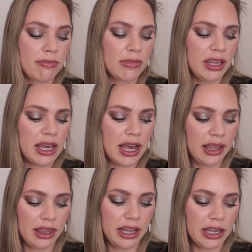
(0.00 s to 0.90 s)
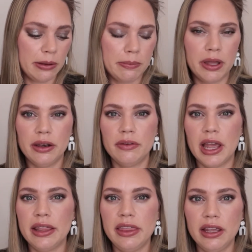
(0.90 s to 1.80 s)
Yeah, I like it, but
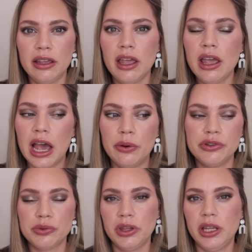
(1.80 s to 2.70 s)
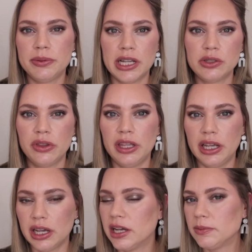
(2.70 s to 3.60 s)
I think I was really obsessed with the
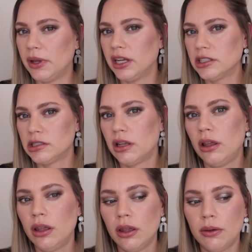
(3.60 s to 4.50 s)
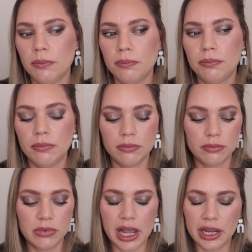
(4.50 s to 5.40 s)
It Cosmetics
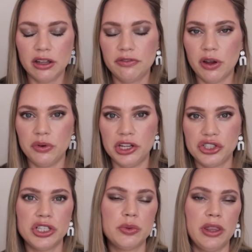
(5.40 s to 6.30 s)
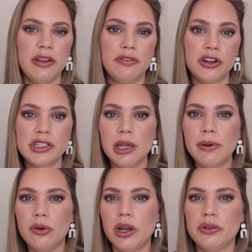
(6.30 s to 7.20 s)
line of foundations when they first came
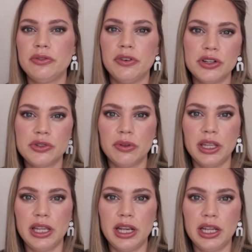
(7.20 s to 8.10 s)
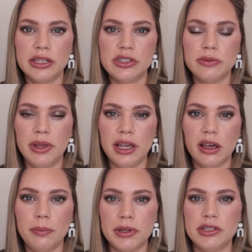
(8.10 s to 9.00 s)
out, and I was first really getting into
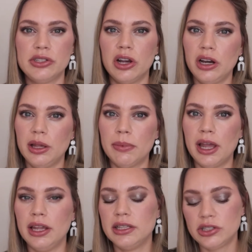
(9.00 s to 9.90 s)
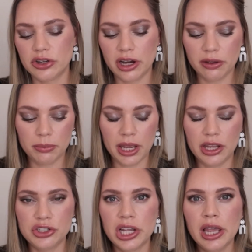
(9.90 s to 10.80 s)
makeup and starting my Instagram
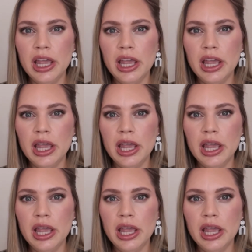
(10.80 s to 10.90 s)
page.